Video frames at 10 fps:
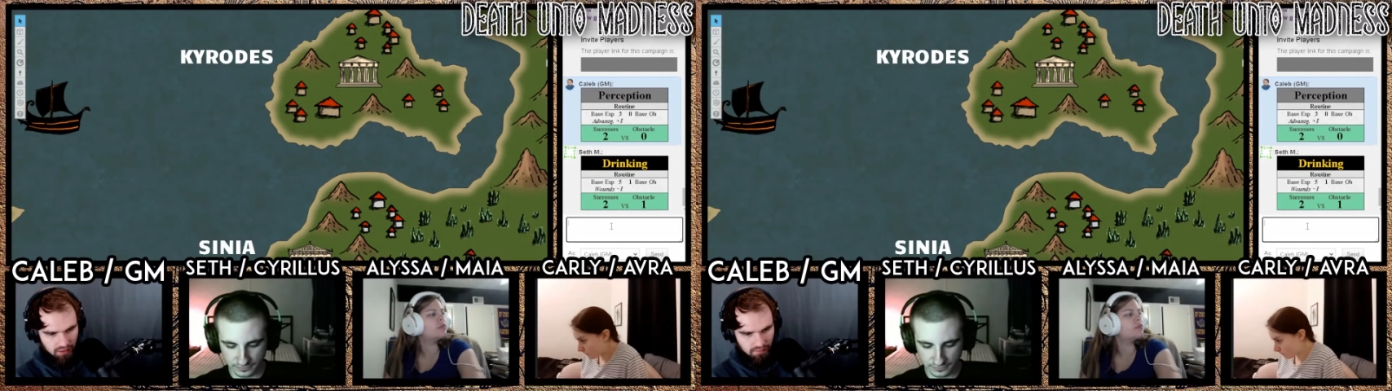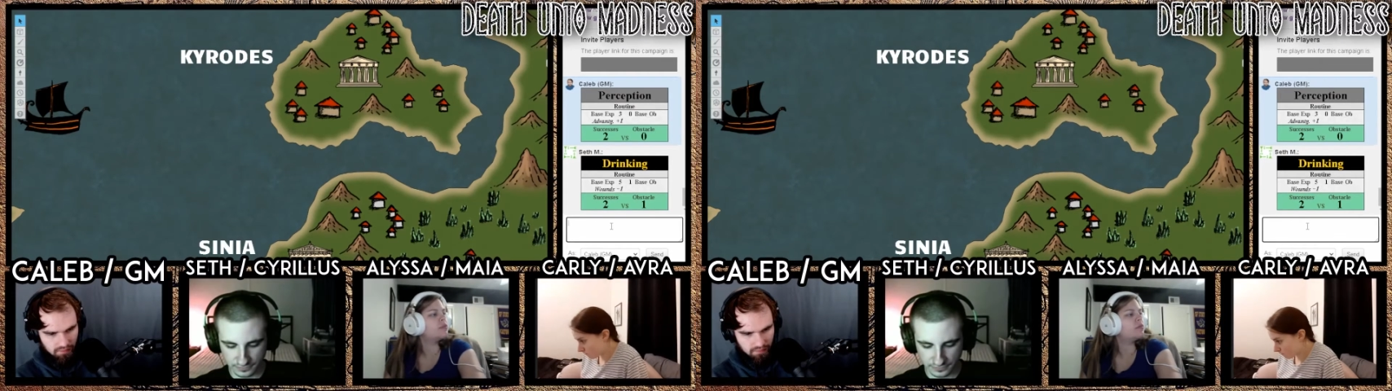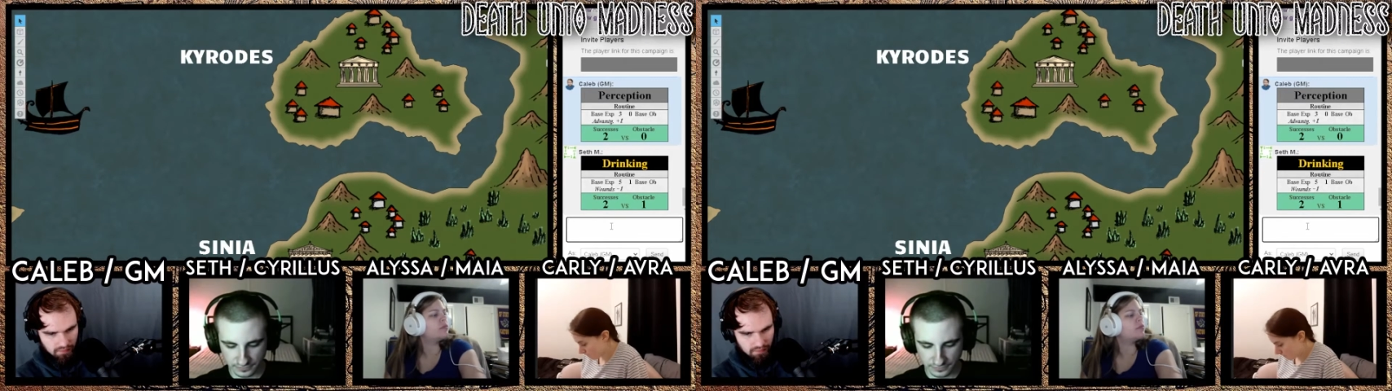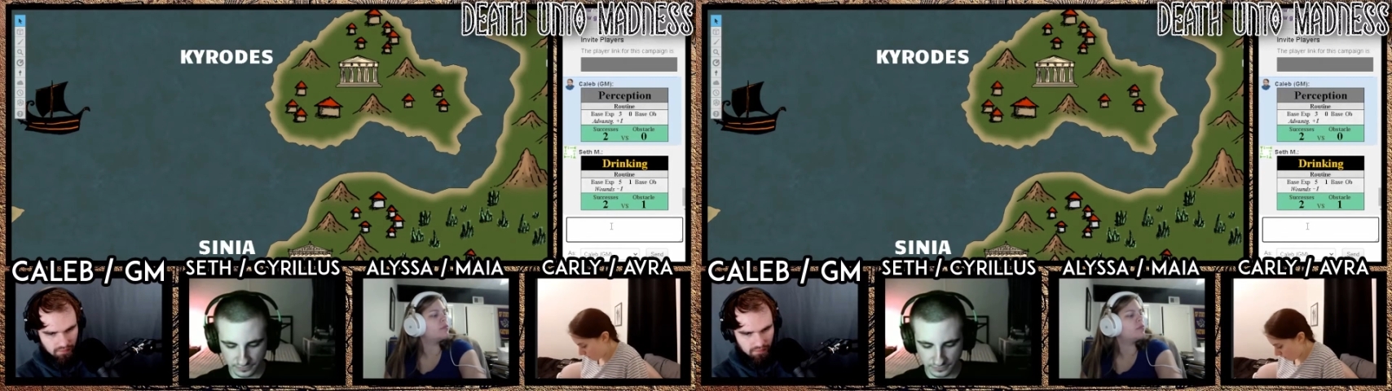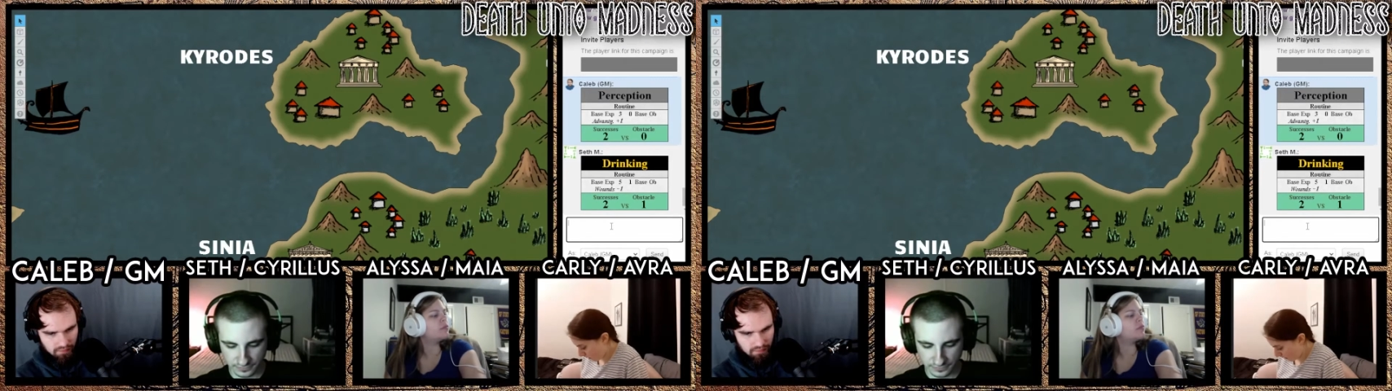
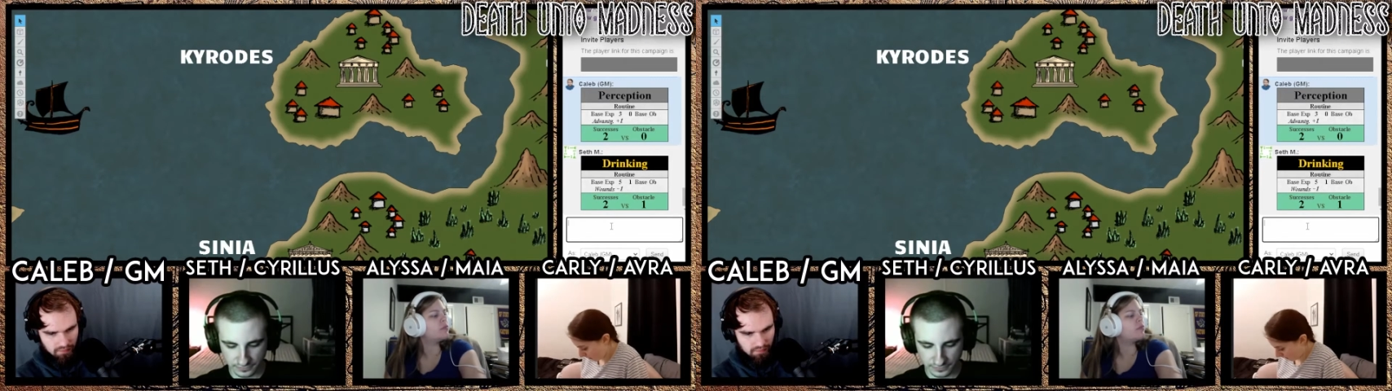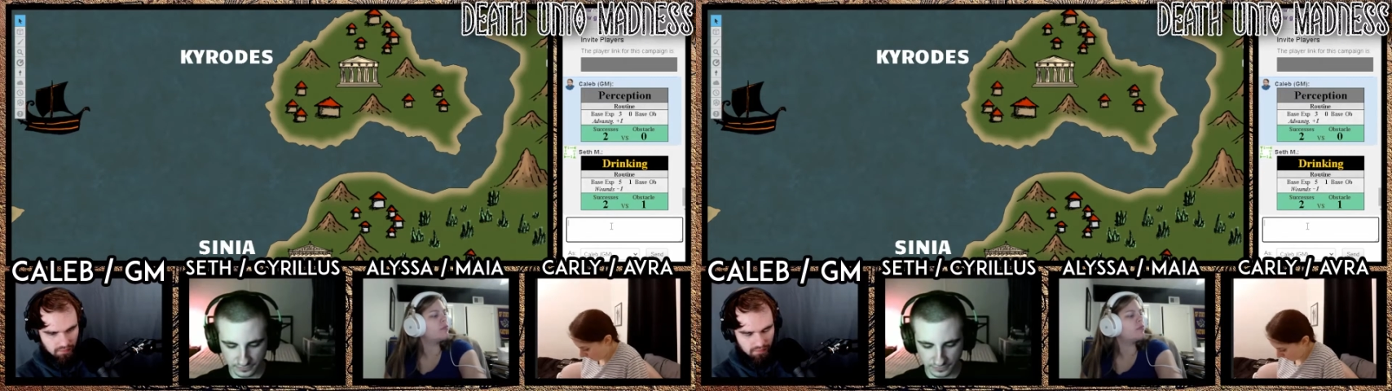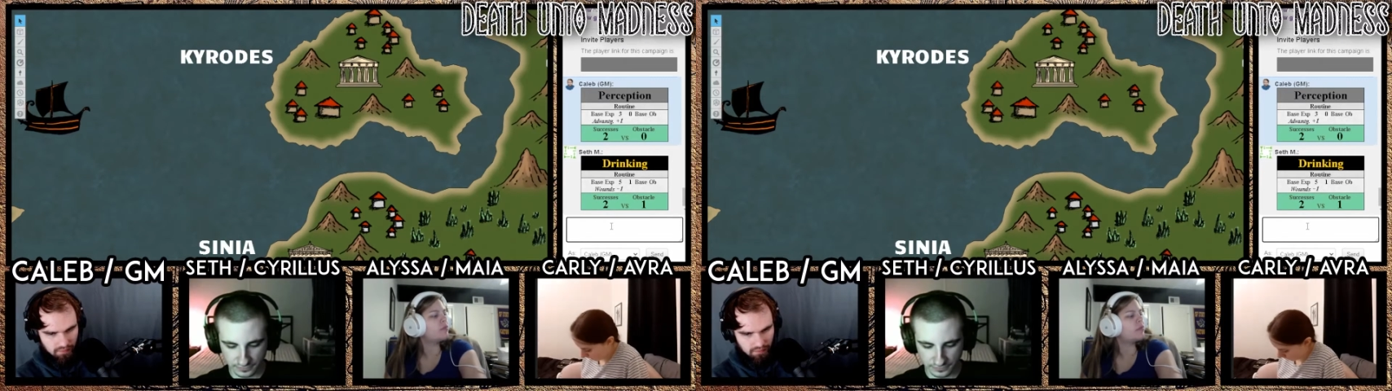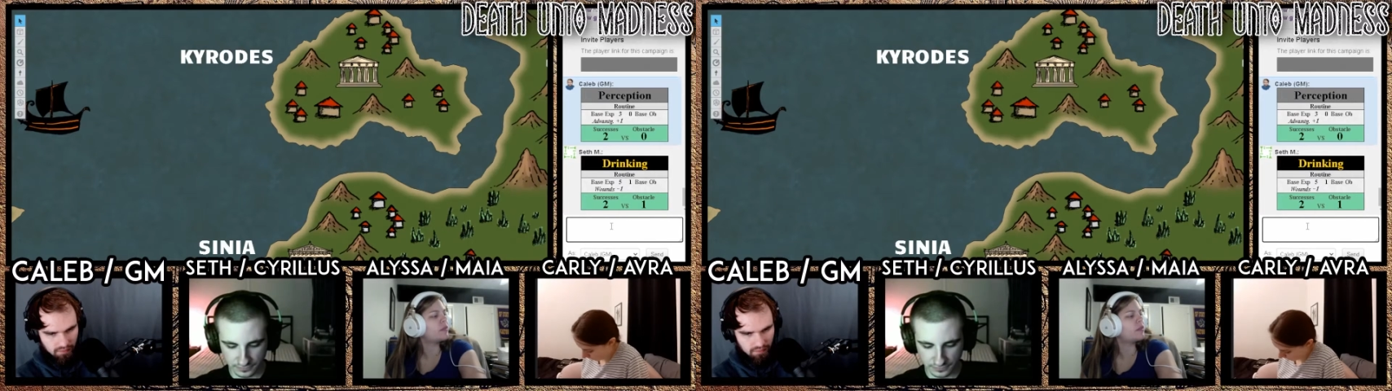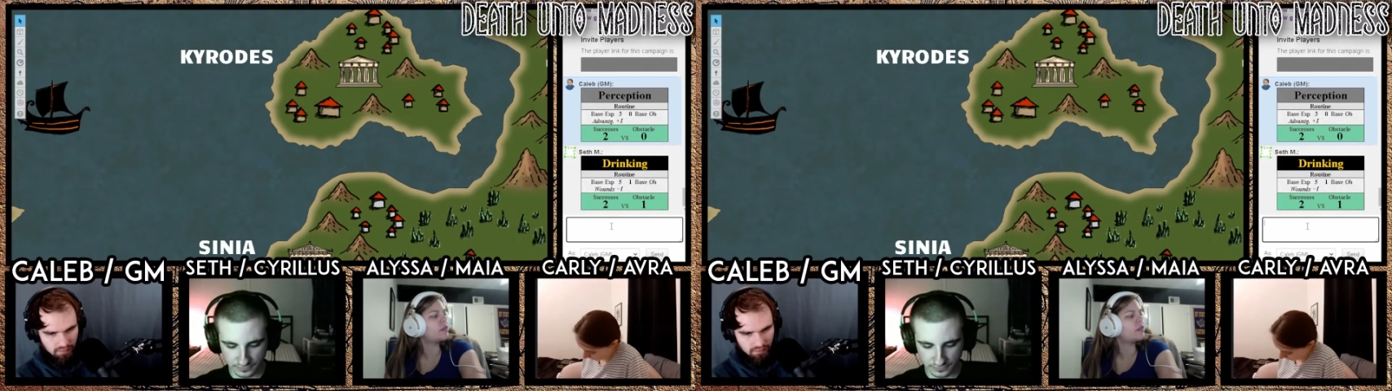
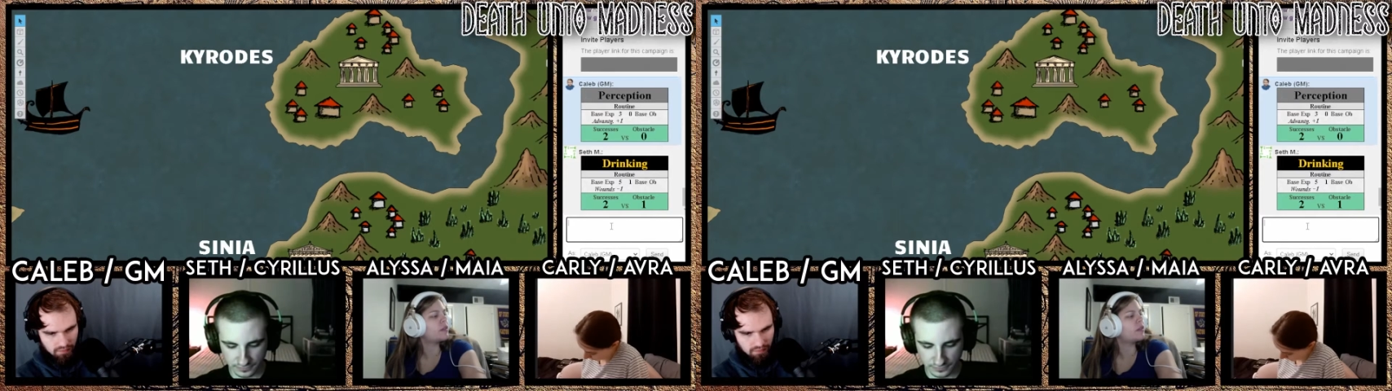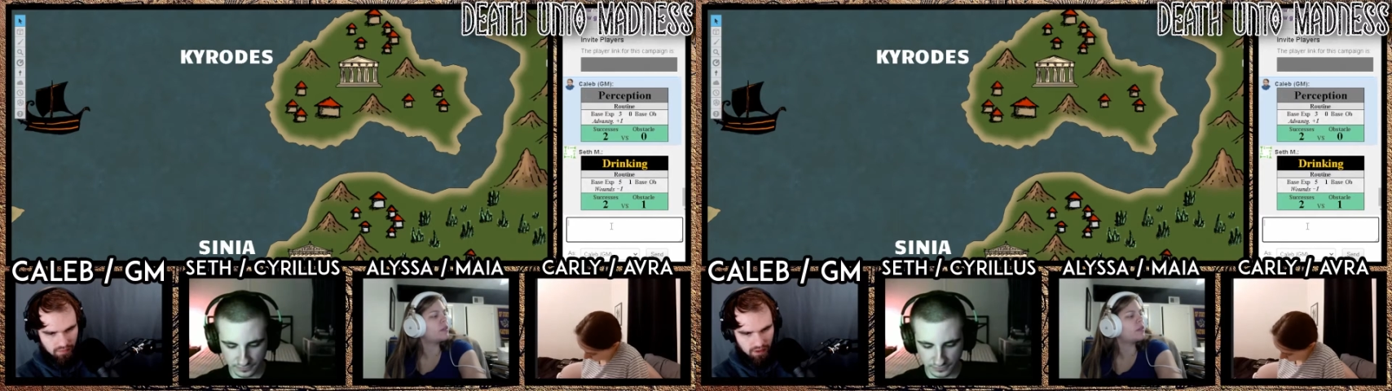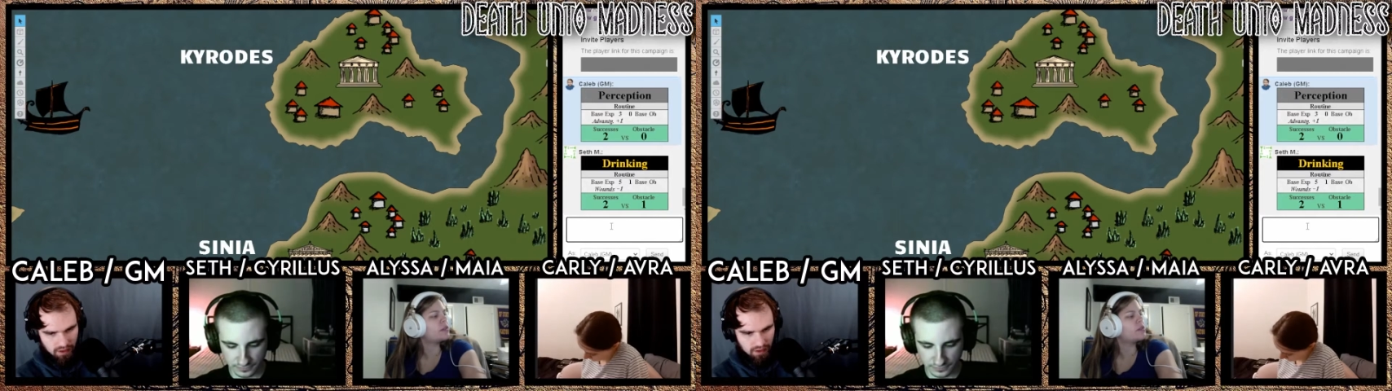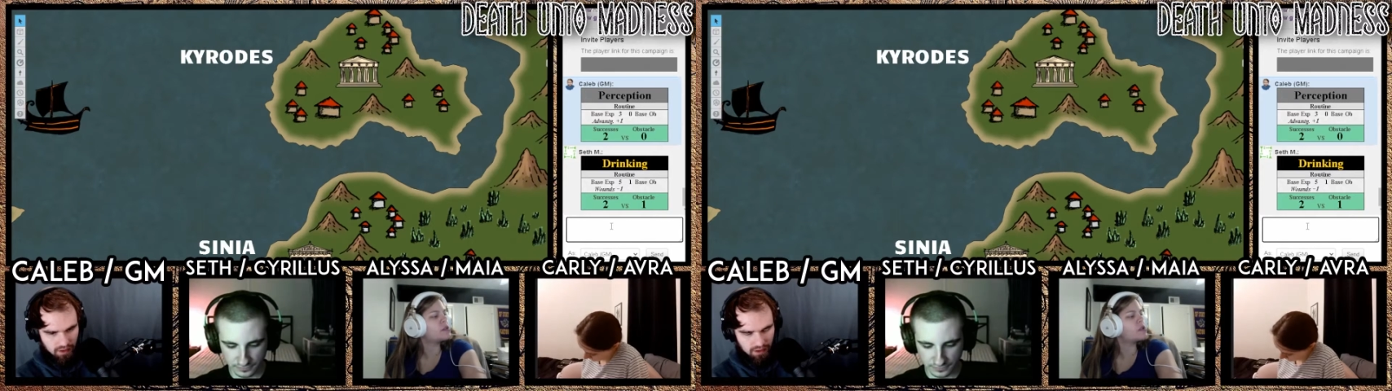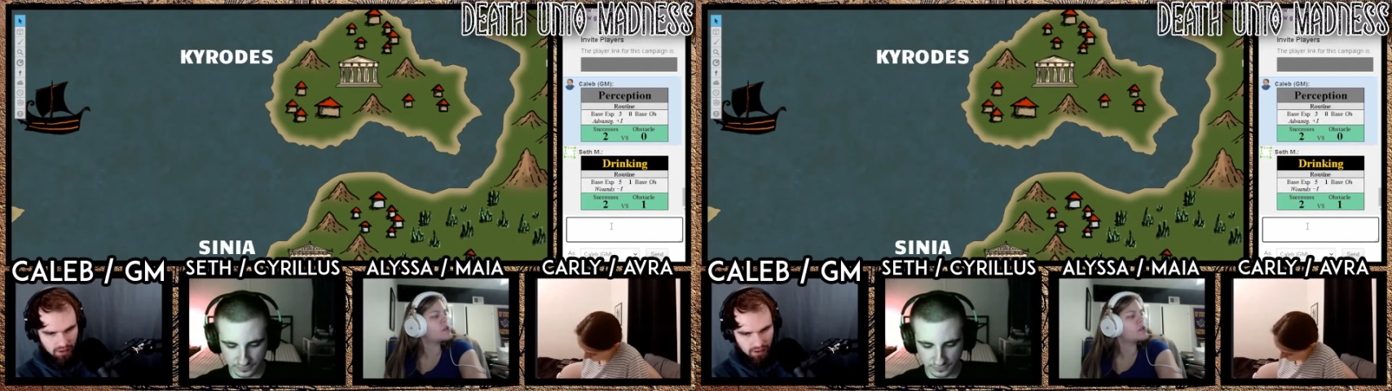Nothing is said.